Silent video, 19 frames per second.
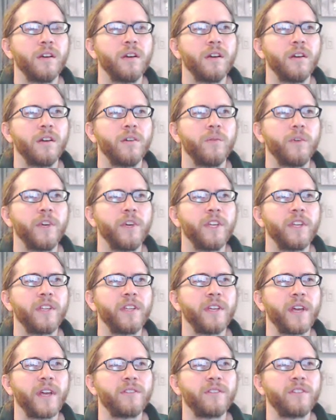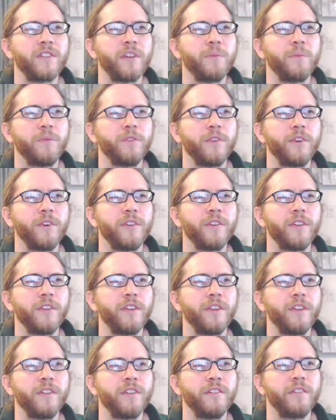We get attached to temporary
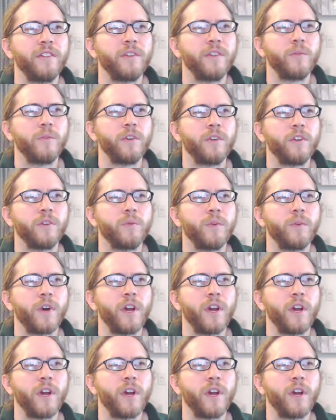things, then wonder why our